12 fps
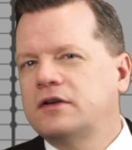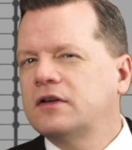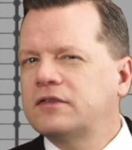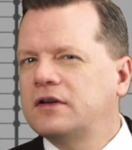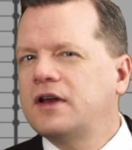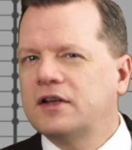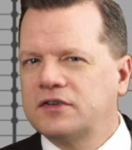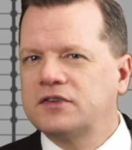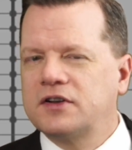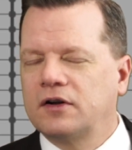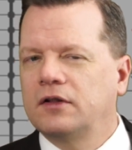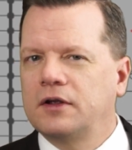doesn't
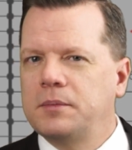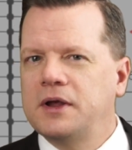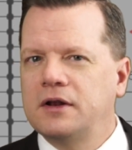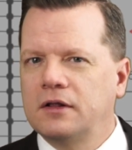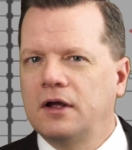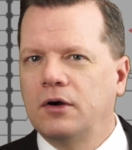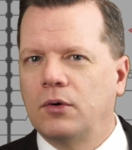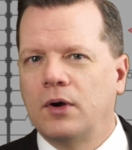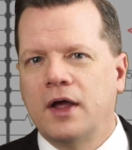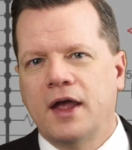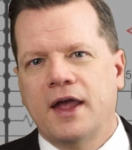necessarily mean low.